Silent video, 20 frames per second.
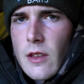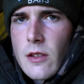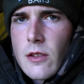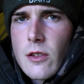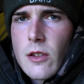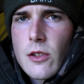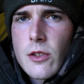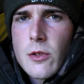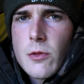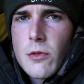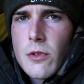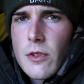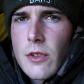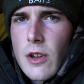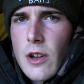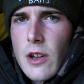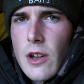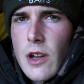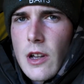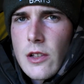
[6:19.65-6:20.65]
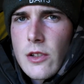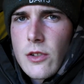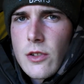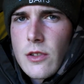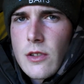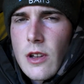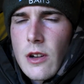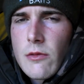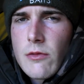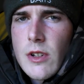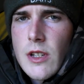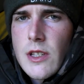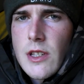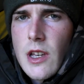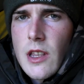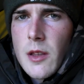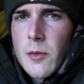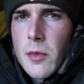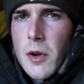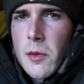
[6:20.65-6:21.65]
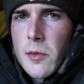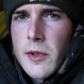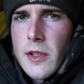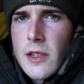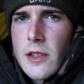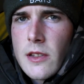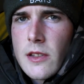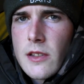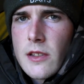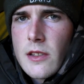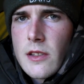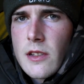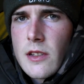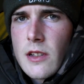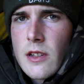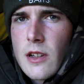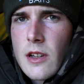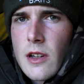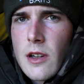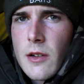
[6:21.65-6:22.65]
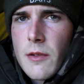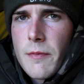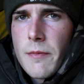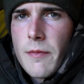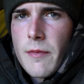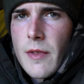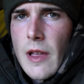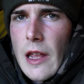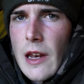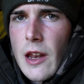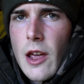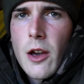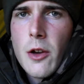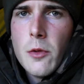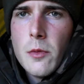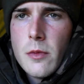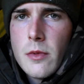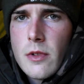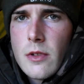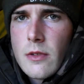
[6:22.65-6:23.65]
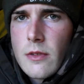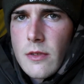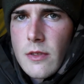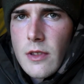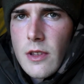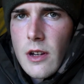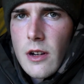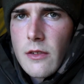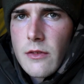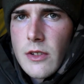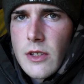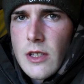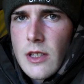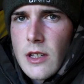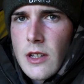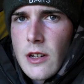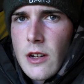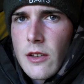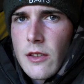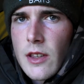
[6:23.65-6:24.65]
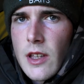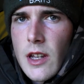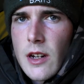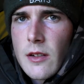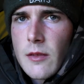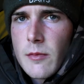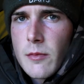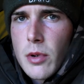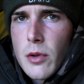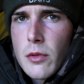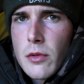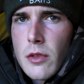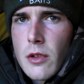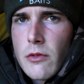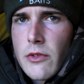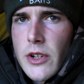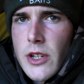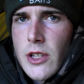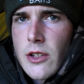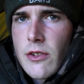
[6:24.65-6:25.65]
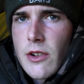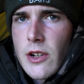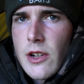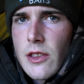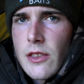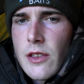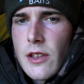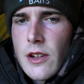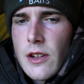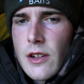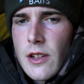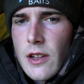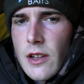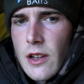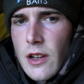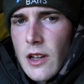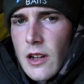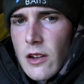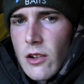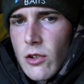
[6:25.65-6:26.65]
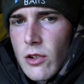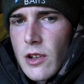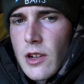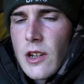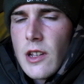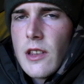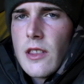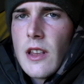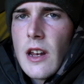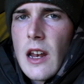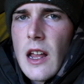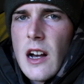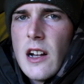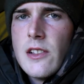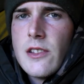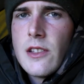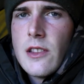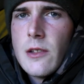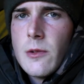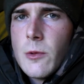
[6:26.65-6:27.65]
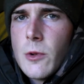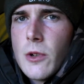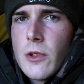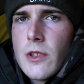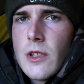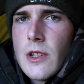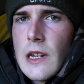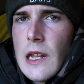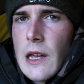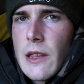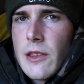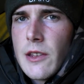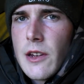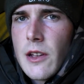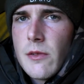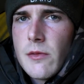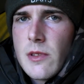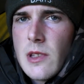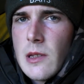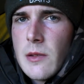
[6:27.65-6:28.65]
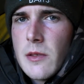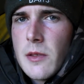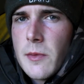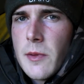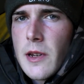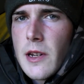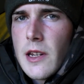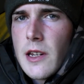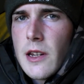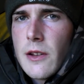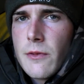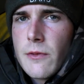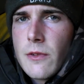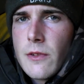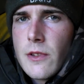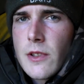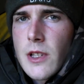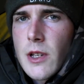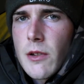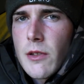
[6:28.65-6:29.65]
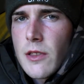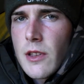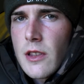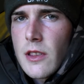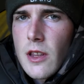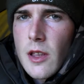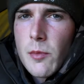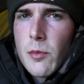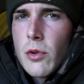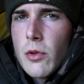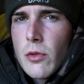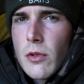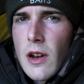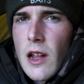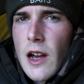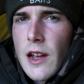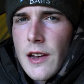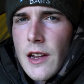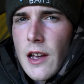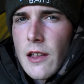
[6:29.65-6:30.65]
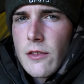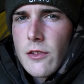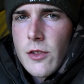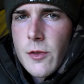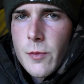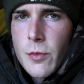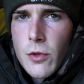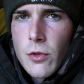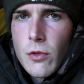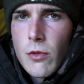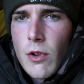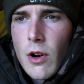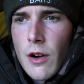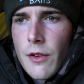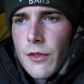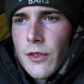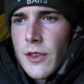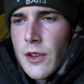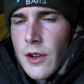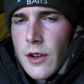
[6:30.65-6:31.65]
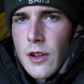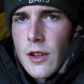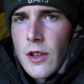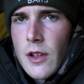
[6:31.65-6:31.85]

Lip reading: Not to worry though, I reset the bobbins and hoped that obviously, you know, they hadn't pulled the rigs or anything, and looking at the lines in the water now, they don't seem to be any different, so I think they pulled line out the spool rather than